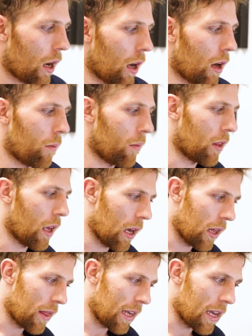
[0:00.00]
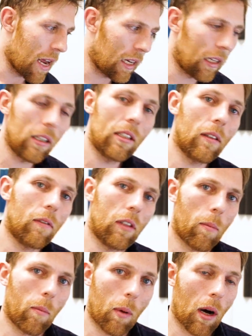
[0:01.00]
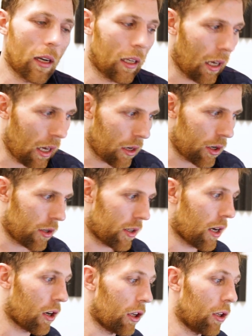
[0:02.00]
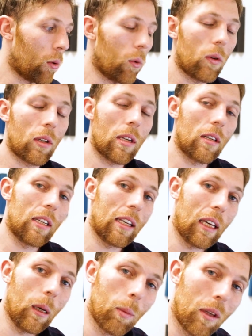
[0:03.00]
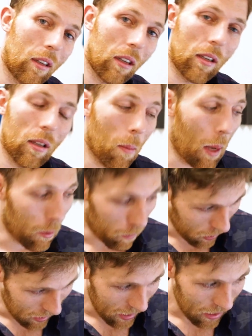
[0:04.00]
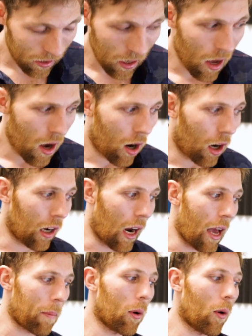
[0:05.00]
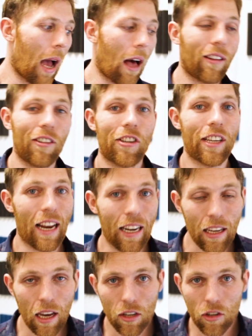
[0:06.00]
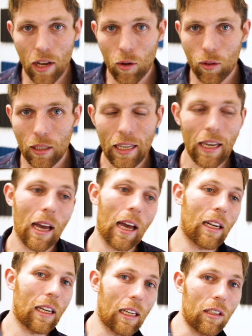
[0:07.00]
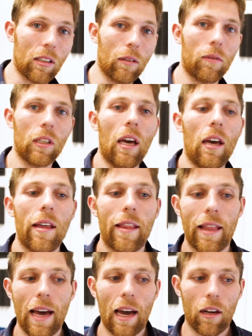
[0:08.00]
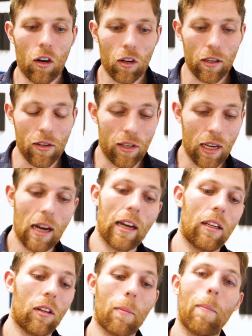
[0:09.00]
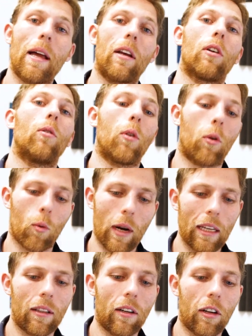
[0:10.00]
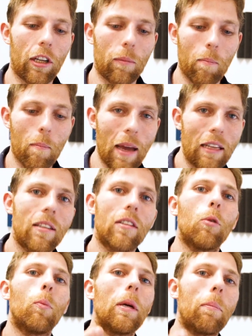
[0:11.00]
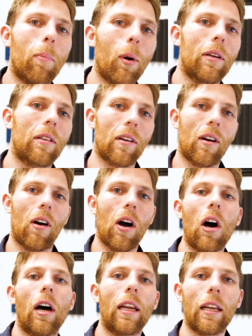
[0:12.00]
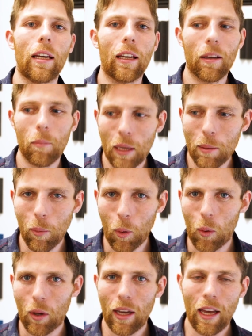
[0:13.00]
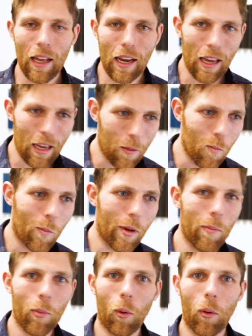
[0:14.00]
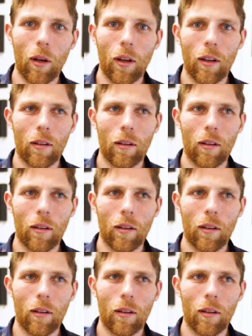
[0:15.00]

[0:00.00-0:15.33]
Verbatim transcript: Um, The adhesives and bonding agents that are used to keep the system in place are hypoallergenic, generally, adhesives that are designed, they're medical grade, they're meant to be put on people and in people,